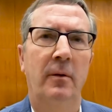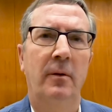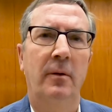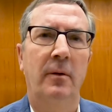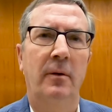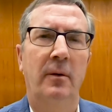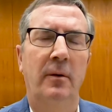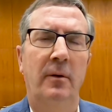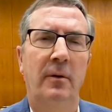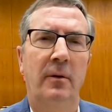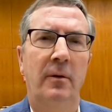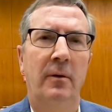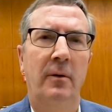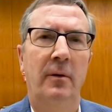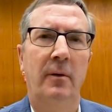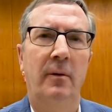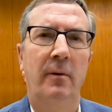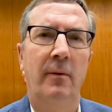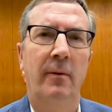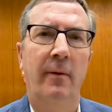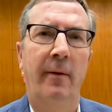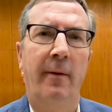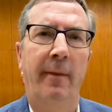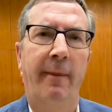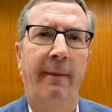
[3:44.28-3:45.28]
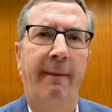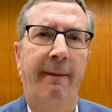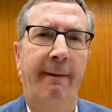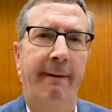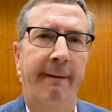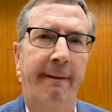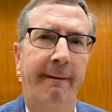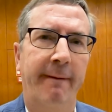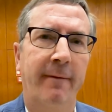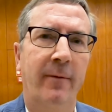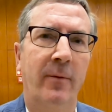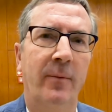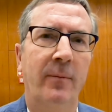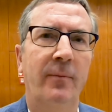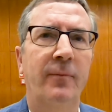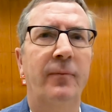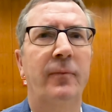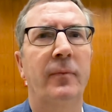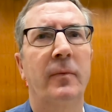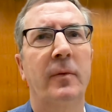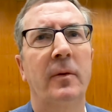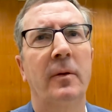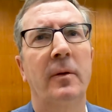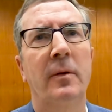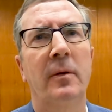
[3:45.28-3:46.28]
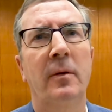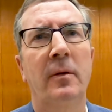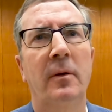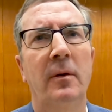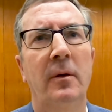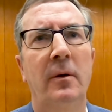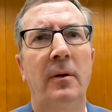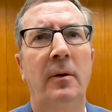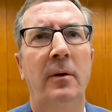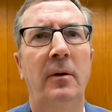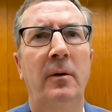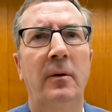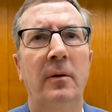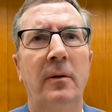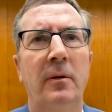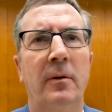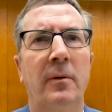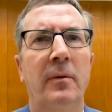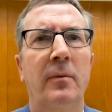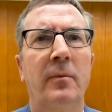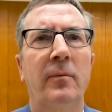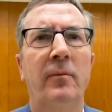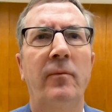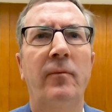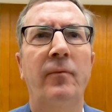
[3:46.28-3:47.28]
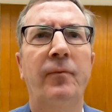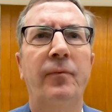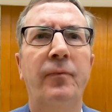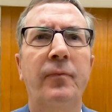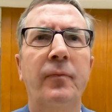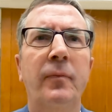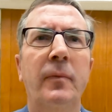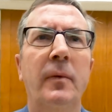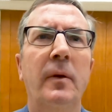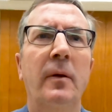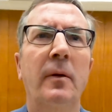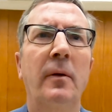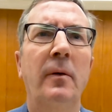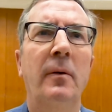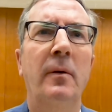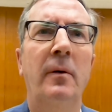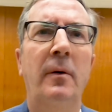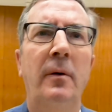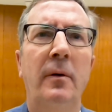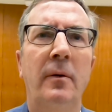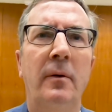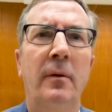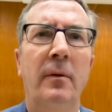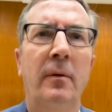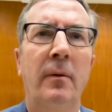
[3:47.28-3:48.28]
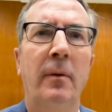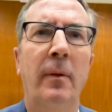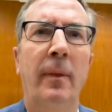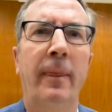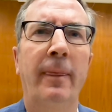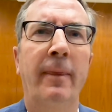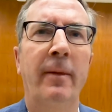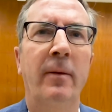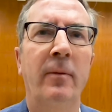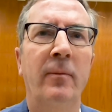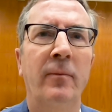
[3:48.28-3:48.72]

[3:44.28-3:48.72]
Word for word: And the best days are ahead. Uh, should we see new styles?